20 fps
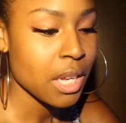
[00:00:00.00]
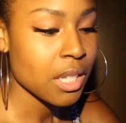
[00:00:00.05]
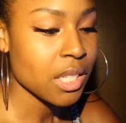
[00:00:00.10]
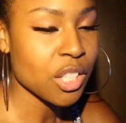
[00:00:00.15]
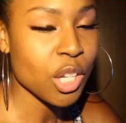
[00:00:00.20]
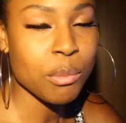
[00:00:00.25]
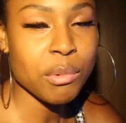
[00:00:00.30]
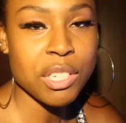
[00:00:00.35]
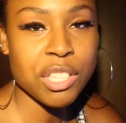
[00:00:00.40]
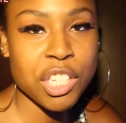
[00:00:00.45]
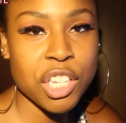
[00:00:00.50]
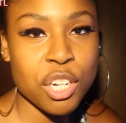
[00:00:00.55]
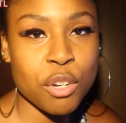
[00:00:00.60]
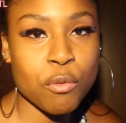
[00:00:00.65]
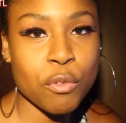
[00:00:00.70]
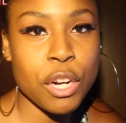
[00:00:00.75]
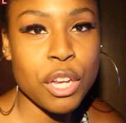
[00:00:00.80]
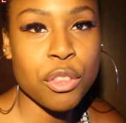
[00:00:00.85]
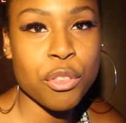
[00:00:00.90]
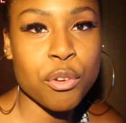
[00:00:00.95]
So I'm just going
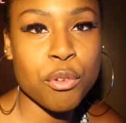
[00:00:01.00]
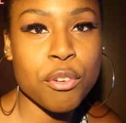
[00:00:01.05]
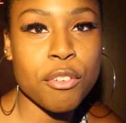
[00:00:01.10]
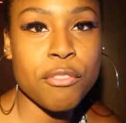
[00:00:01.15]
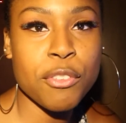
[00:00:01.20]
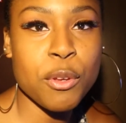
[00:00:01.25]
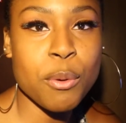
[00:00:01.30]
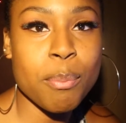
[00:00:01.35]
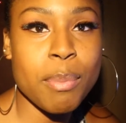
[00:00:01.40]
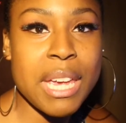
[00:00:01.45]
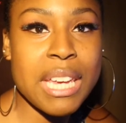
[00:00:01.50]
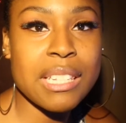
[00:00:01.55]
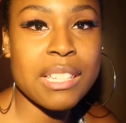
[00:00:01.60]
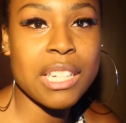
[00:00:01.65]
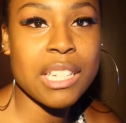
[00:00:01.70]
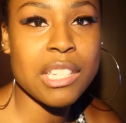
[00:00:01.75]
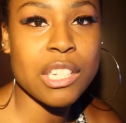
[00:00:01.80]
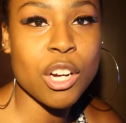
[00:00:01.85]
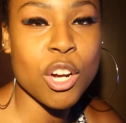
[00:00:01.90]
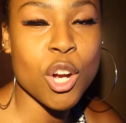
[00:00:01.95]
to run through a few
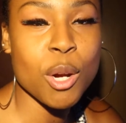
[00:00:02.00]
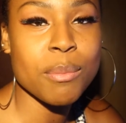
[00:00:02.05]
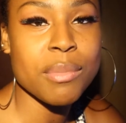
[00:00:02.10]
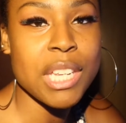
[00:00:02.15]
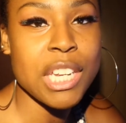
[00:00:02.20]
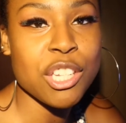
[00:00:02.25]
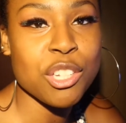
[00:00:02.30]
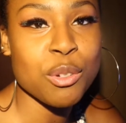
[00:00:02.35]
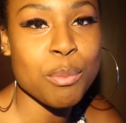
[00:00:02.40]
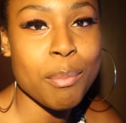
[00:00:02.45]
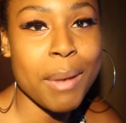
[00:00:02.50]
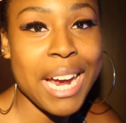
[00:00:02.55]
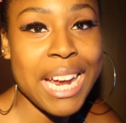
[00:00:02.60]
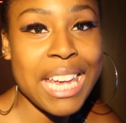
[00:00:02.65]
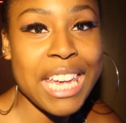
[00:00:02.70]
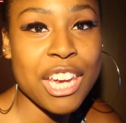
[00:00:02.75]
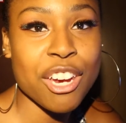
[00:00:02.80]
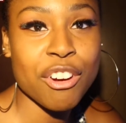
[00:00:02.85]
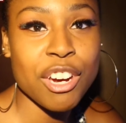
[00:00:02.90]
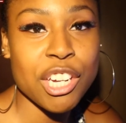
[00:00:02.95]
basic terms that you
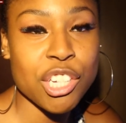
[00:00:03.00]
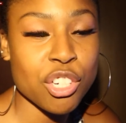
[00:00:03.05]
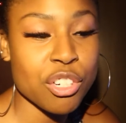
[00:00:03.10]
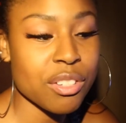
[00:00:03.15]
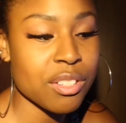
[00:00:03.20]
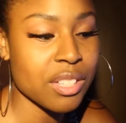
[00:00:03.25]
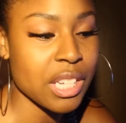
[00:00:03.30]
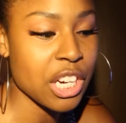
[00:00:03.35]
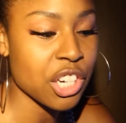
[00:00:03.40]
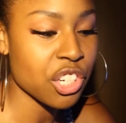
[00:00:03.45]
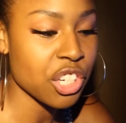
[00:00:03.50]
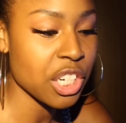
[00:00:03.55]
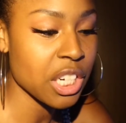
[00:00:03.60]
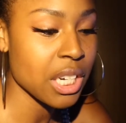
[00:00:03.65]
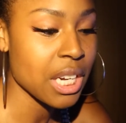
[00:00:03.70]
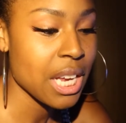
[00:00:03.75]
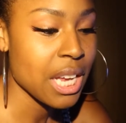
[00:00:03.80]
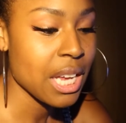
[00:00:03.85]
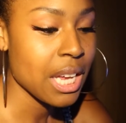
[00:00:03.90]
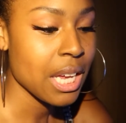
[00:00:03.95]
might hear in your
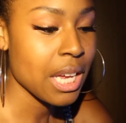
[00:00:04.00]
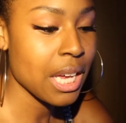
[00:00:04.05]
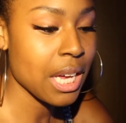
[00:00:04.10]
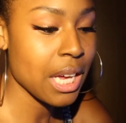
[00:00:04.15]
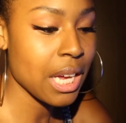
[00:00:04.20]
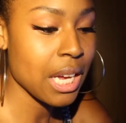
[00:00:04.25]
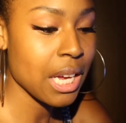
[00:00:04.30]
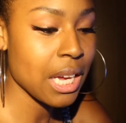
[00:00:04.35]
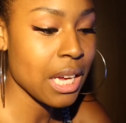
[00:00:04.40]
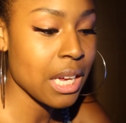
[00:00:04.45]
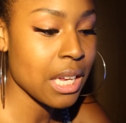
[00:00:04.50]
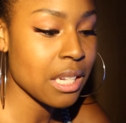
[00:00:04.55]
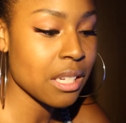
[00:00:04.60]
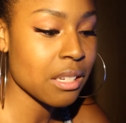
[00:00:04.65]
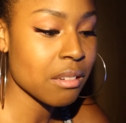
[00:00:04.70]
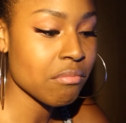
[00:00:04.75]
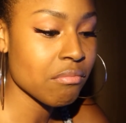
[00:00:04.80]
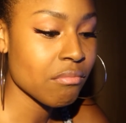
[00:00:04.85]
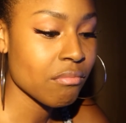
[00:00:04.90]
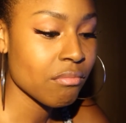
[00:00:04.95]
session, and